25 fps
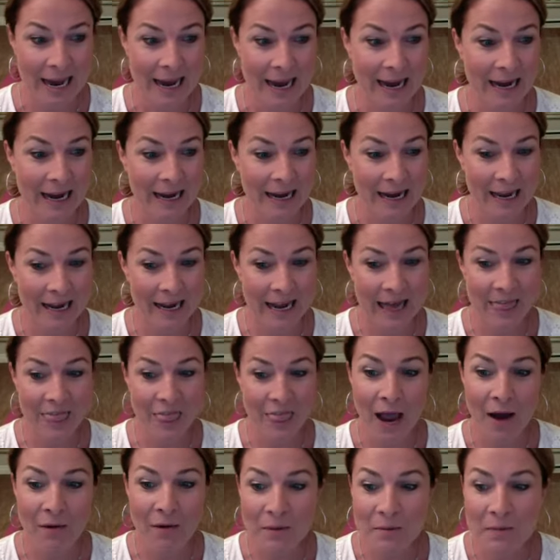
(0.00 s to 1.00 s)
And
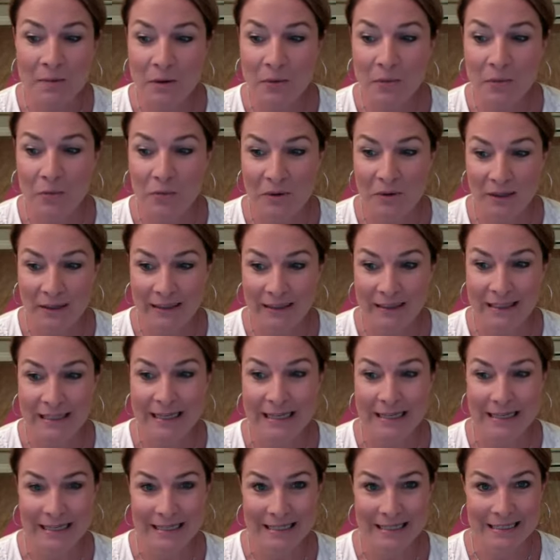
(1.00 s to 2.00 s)
that would be
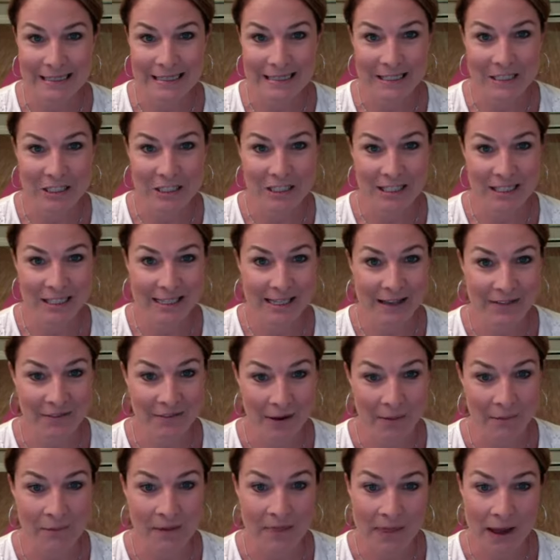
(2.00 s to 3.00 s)
really easy just to give
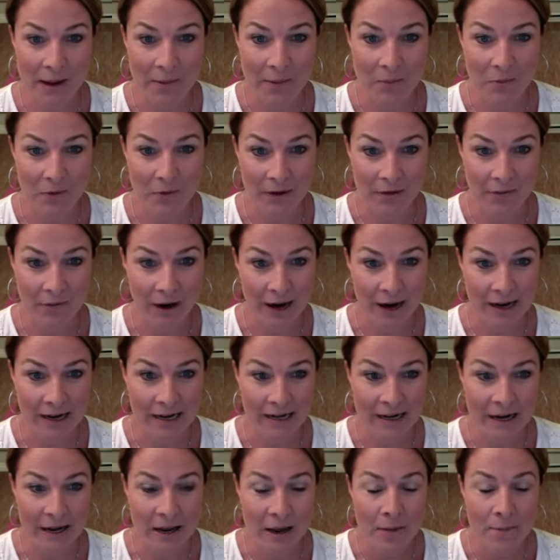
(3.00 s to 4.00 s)
up at that point,
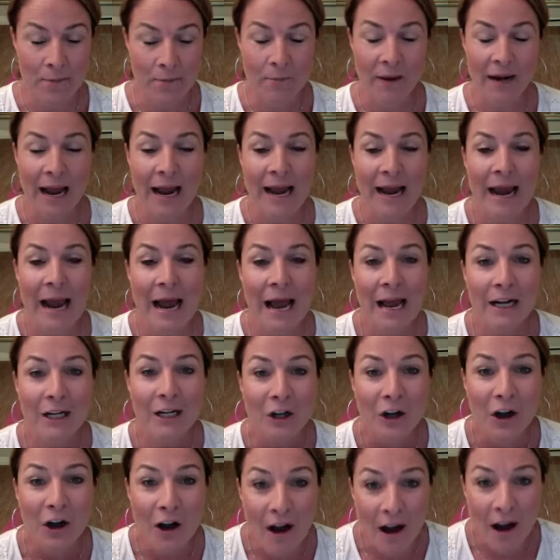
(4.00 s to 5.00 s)
right? But I had
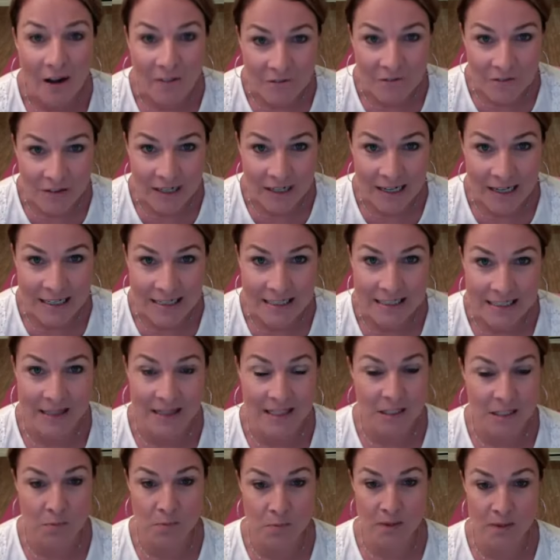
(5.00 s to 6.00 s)
confidence that
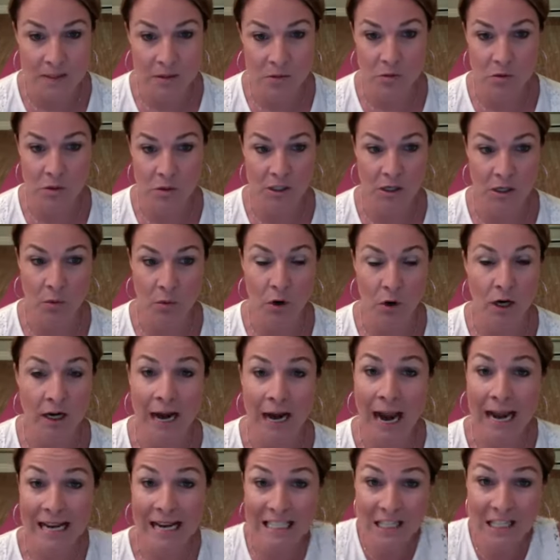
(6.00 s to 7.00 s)
this business was going to
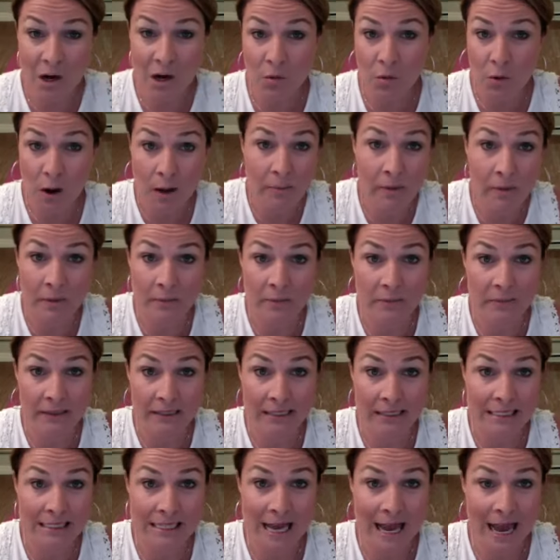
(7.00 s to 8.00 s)
work. I saw Robert and
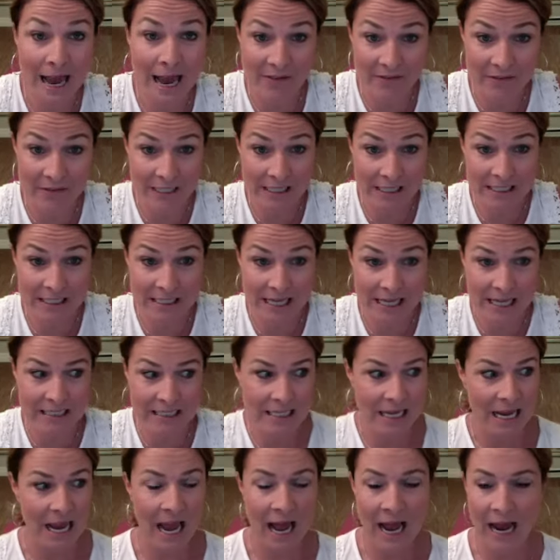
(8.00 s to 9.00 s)
Melissa have
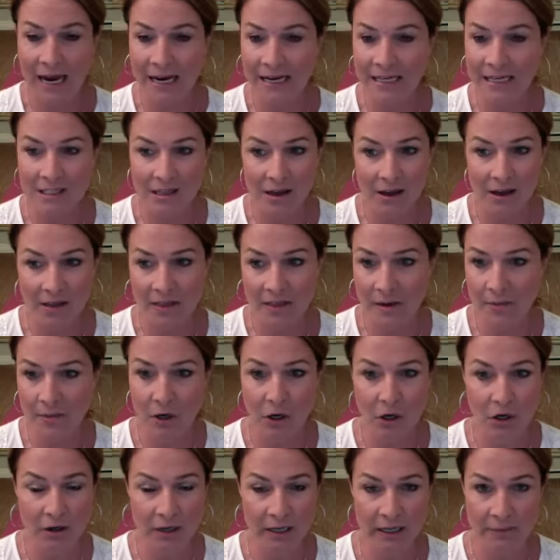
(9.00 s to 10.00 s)
success. I saw them
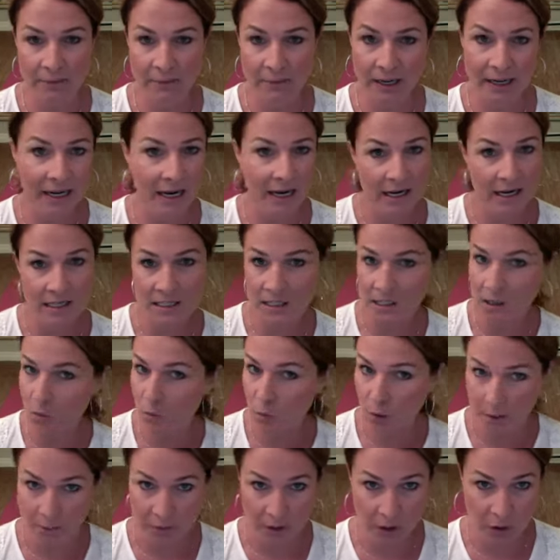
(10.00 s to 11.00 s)
earning money. I saw
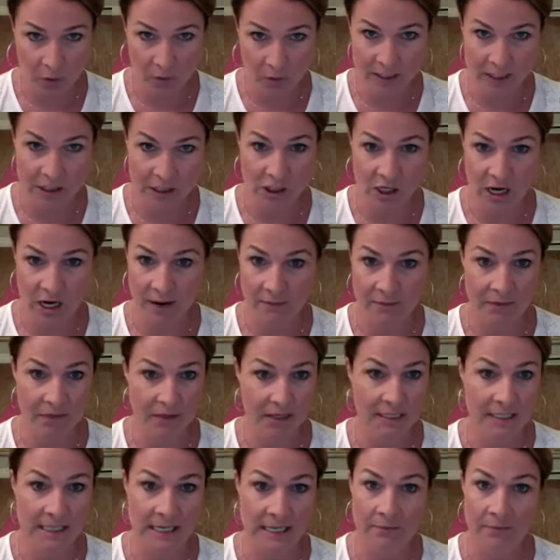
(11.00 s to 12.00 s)
Robert quit his job
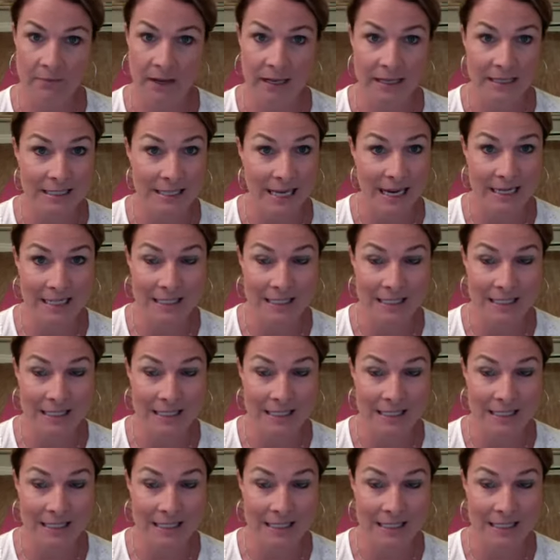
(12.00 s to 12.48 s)
within 10 months.